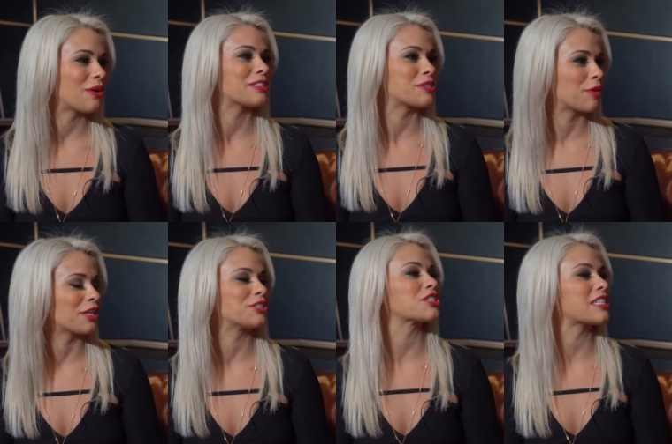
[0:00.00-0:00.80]
So it's
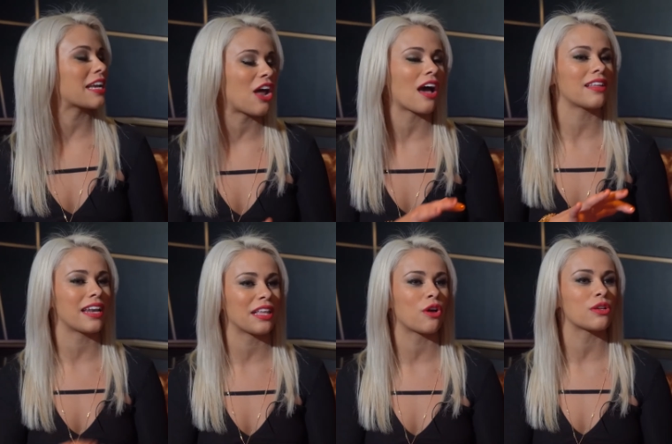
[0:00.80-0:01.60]
really just like not
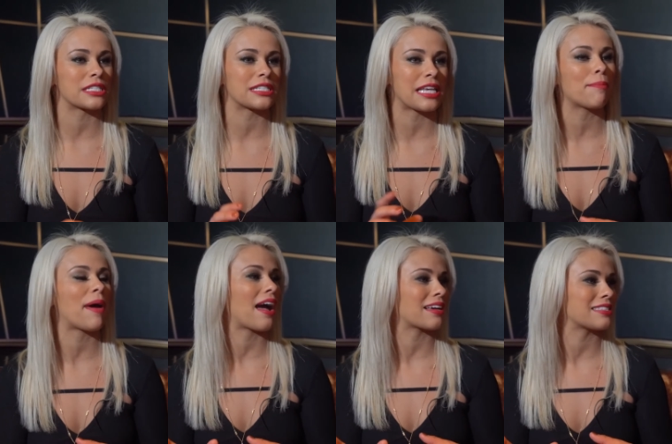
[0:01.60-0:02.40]
letting those
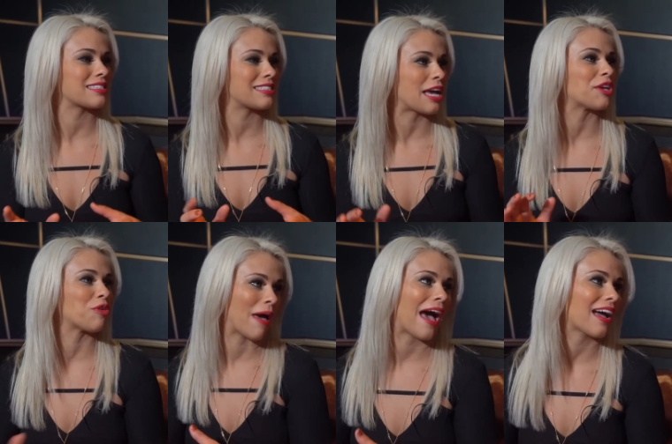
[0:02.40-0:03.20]
setbacks set
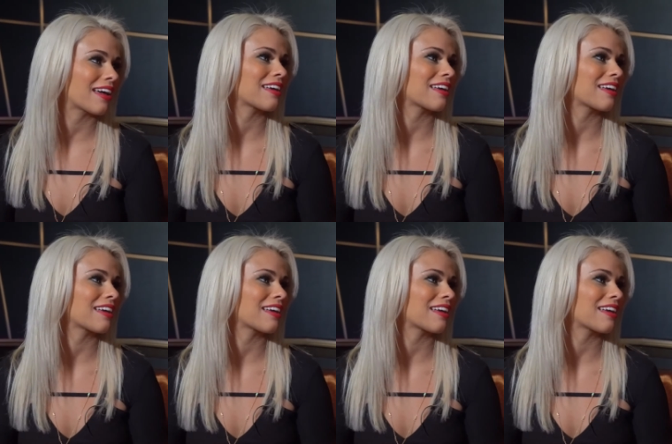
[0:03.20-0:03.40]
you back.